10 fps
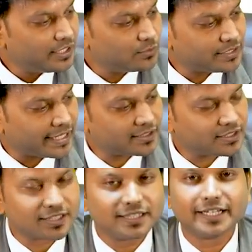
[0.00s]
you take
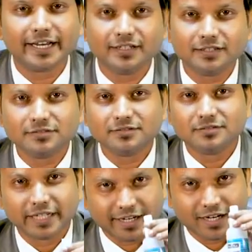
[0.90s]
the container,
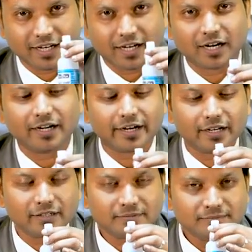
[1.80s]
inhalant in the
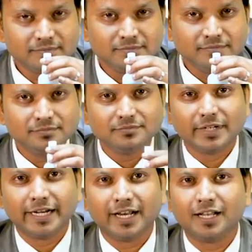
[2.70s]
container,
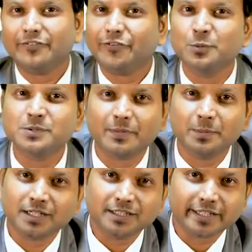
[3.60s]
inhale the fumes
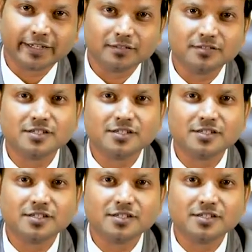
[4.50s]
from the container.